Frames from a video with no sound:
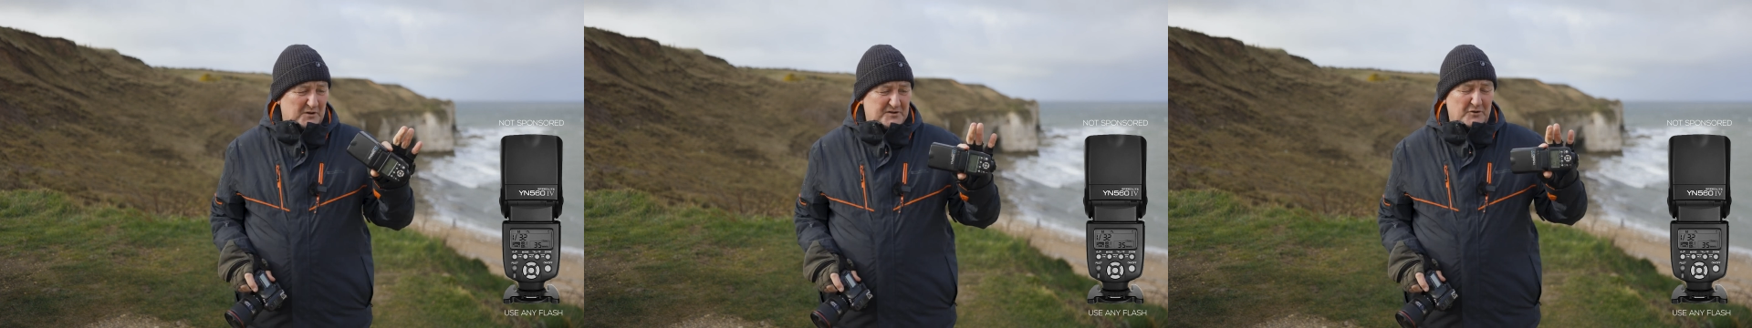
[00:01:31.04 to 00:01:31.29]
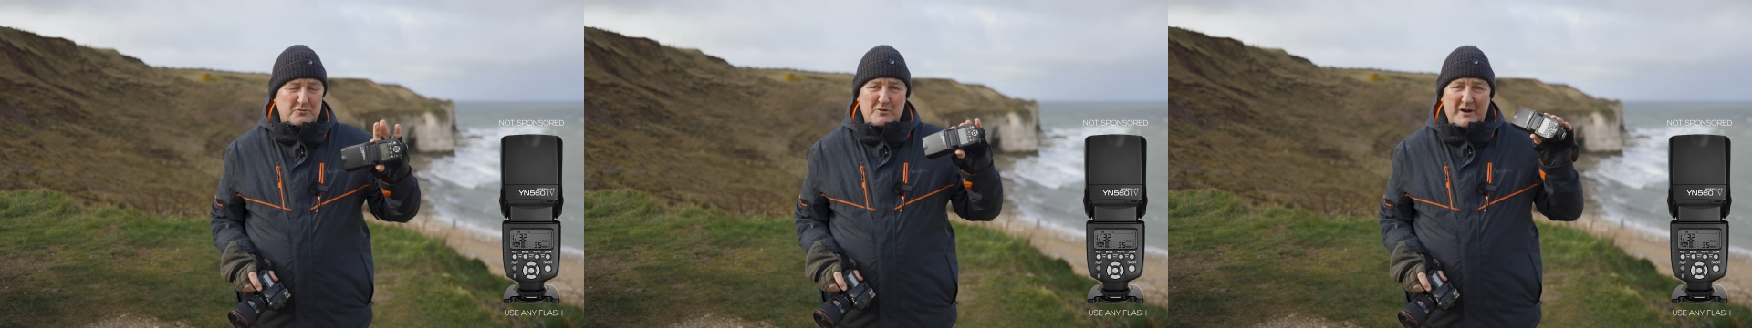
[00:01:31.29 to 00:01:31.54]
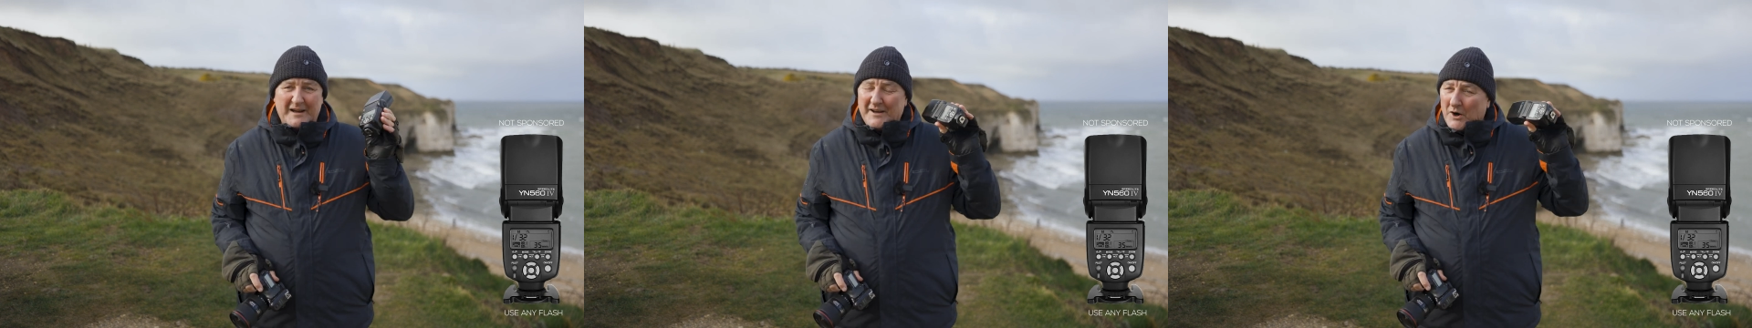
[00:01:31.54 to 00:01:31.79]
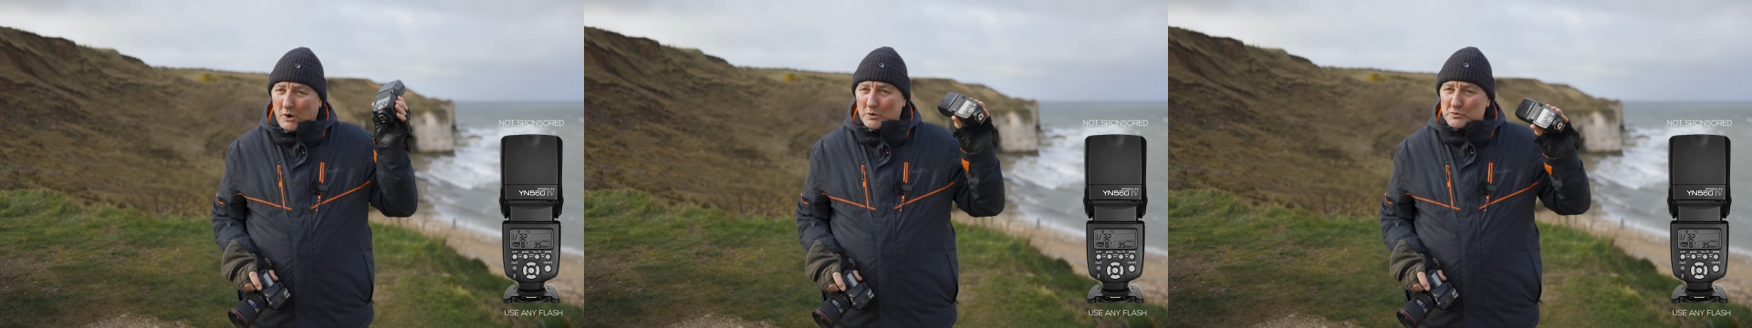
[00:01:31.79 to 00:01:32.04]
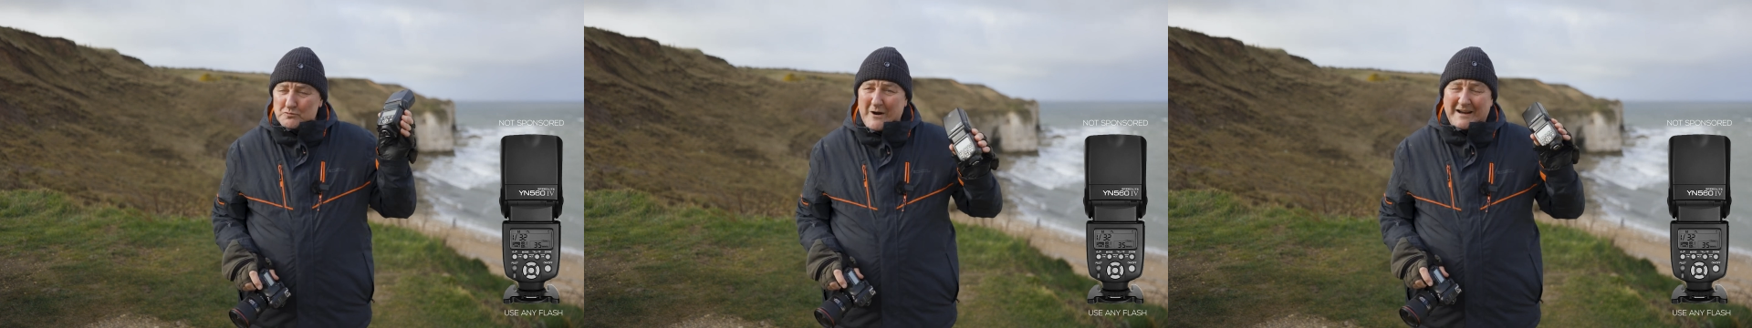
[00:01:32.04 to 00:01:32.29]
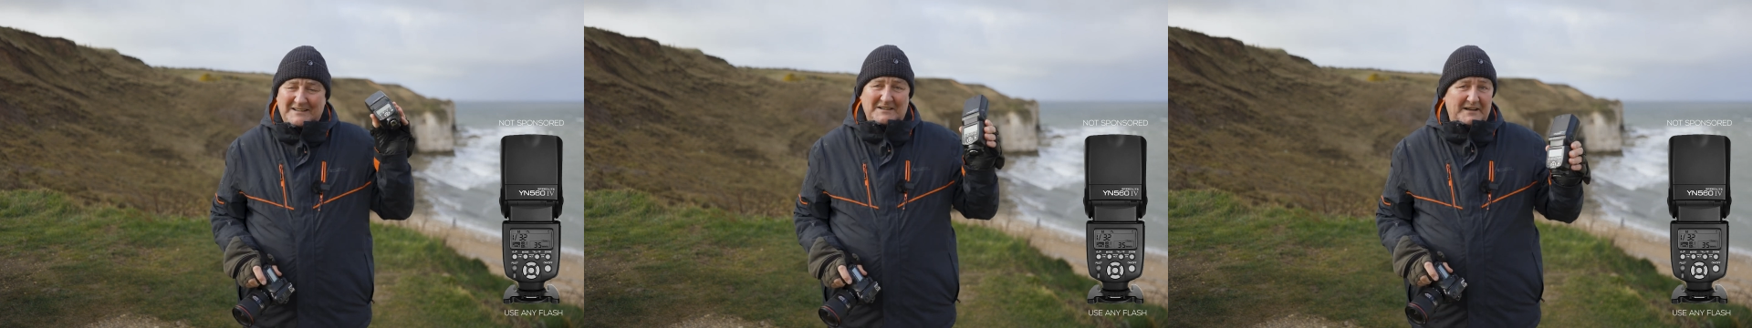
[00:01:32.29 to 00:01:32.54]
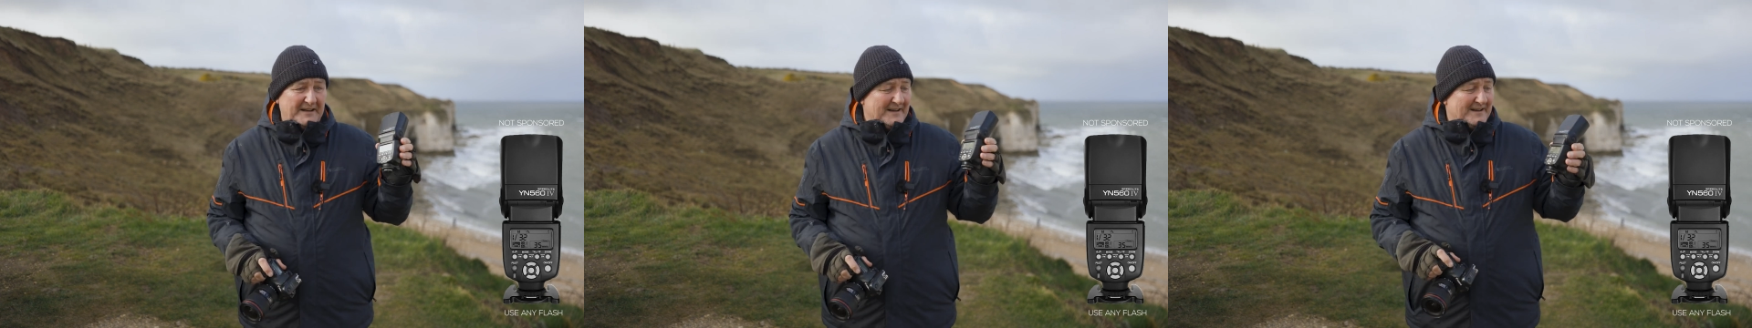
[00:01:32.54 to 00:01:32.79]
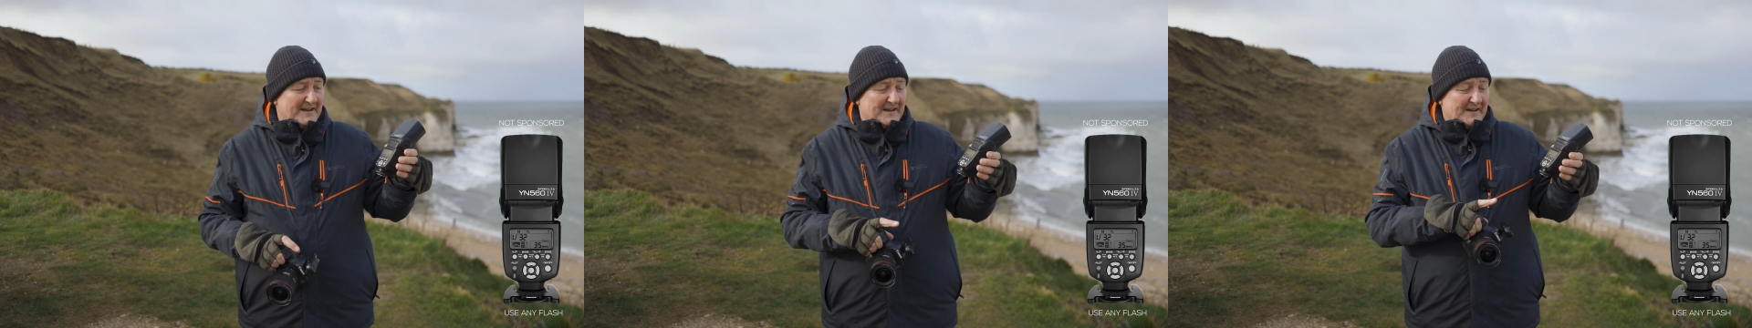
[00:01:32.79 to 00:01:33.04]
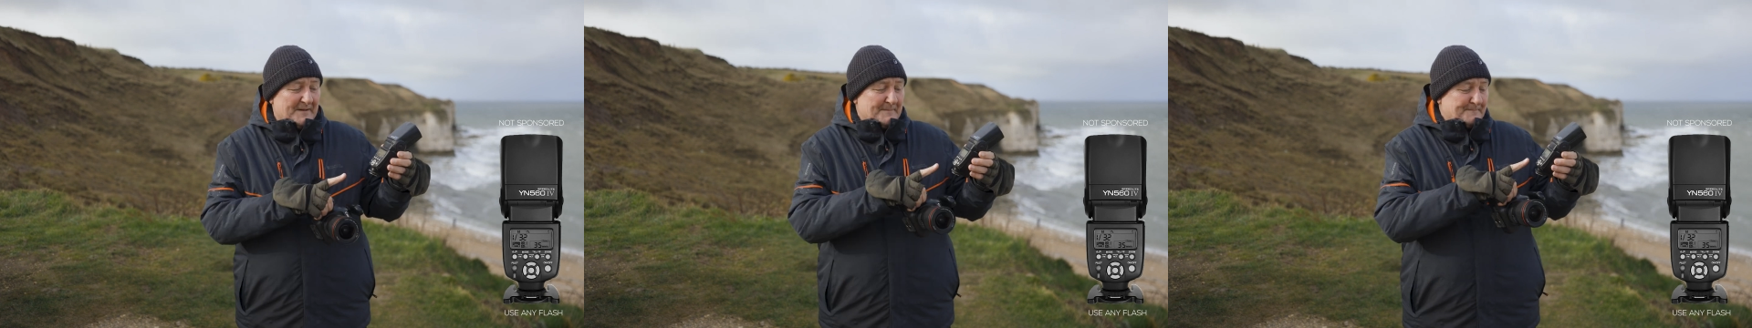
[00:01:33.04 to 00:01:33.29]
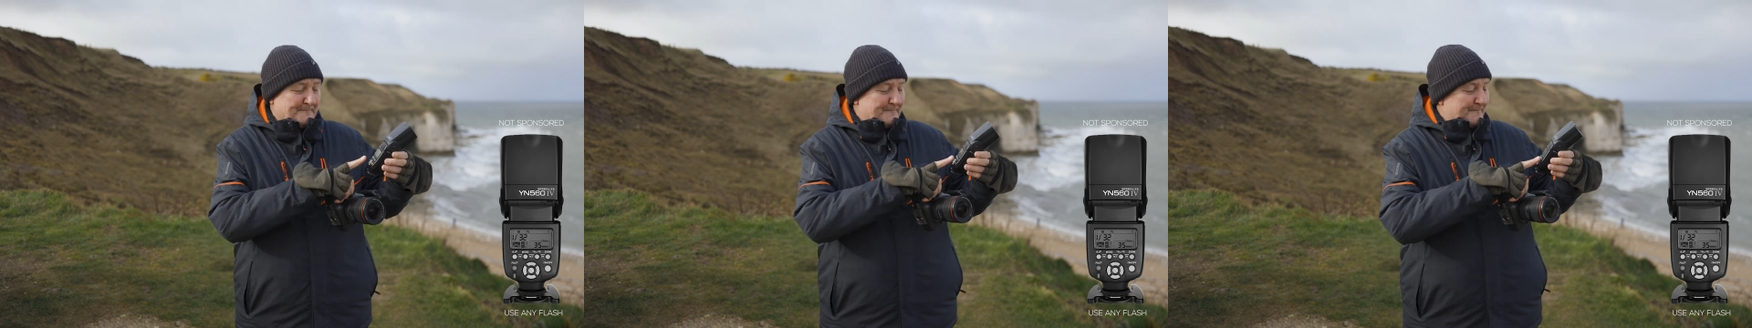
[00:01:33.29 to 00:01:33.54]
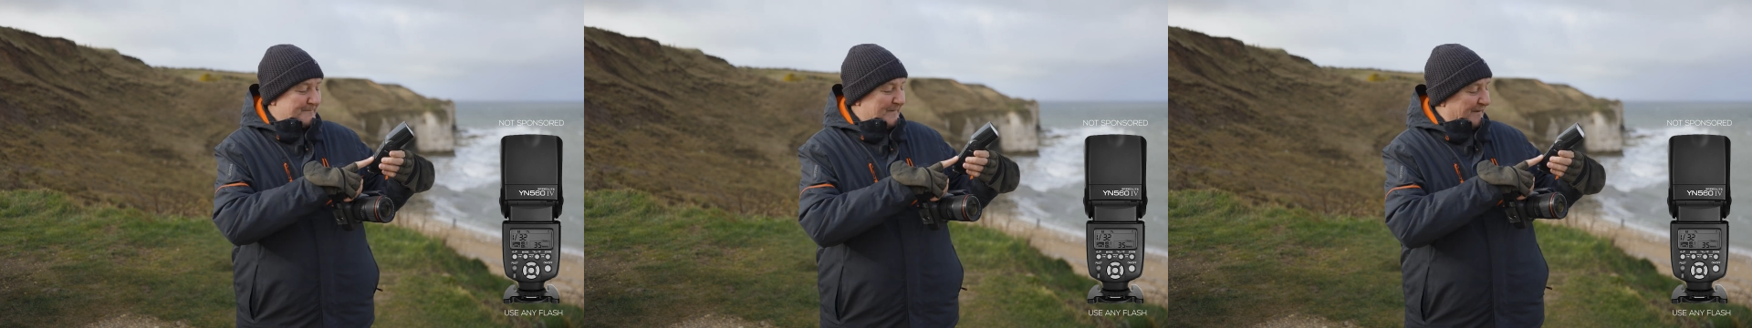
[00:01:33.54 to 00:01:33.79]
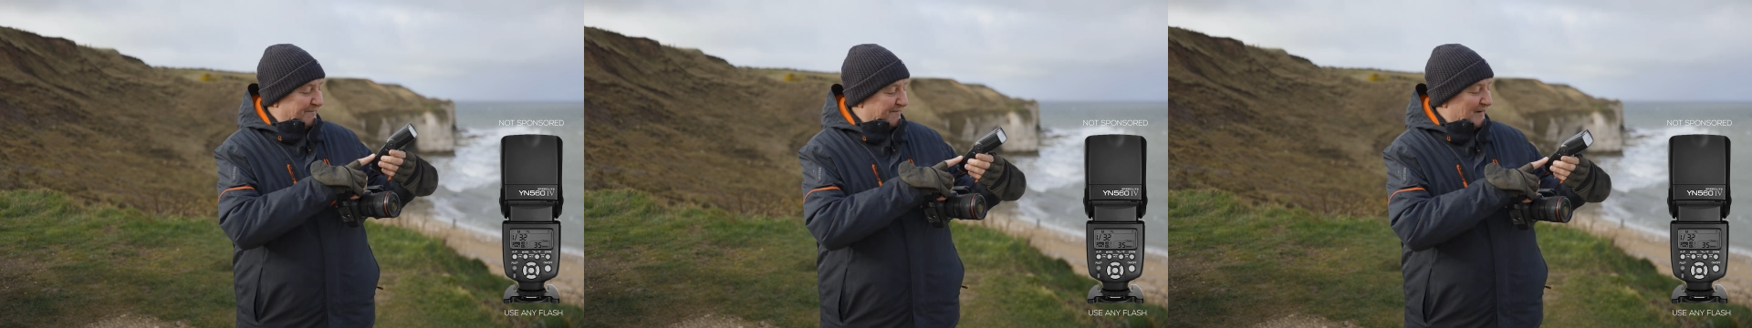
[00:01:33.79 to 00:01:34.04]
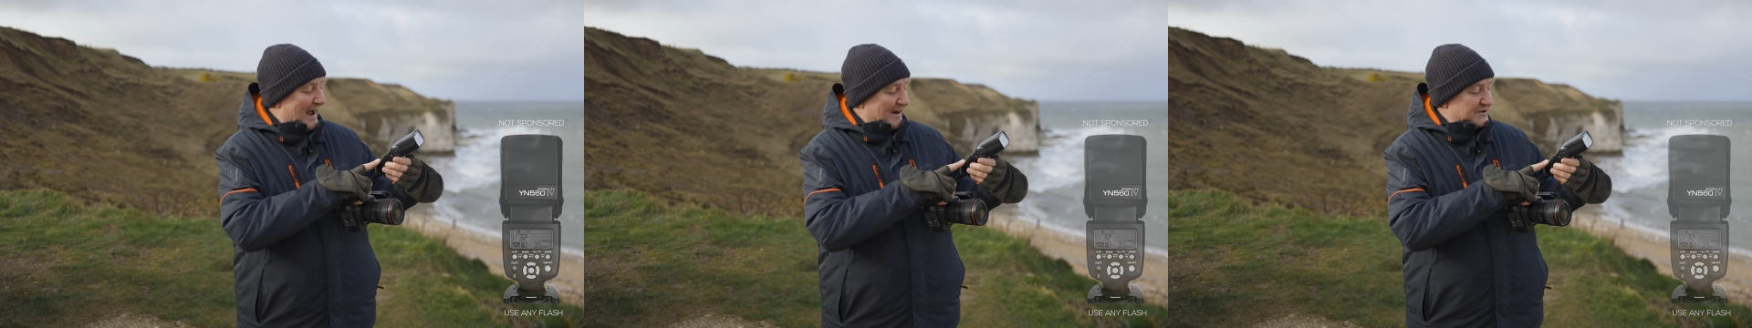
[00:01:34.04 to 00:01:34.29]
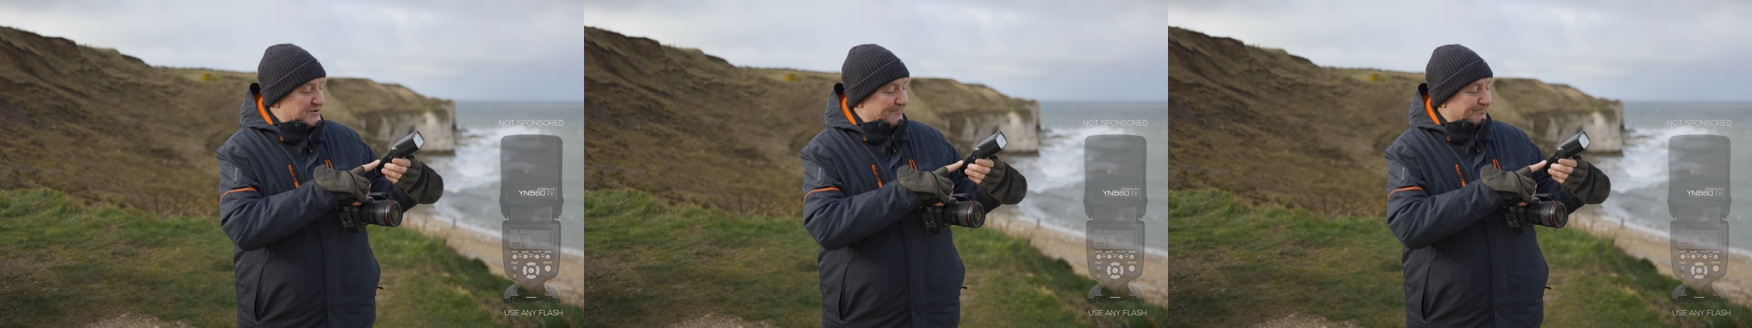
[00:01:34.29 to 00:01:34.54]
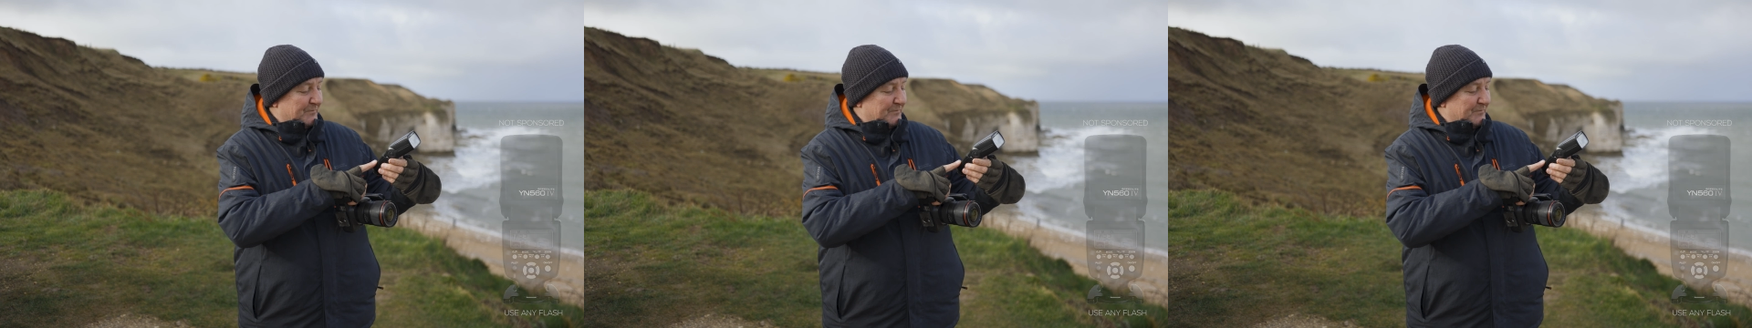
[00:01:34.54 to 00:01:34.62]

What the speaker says: It's a really old rattly flash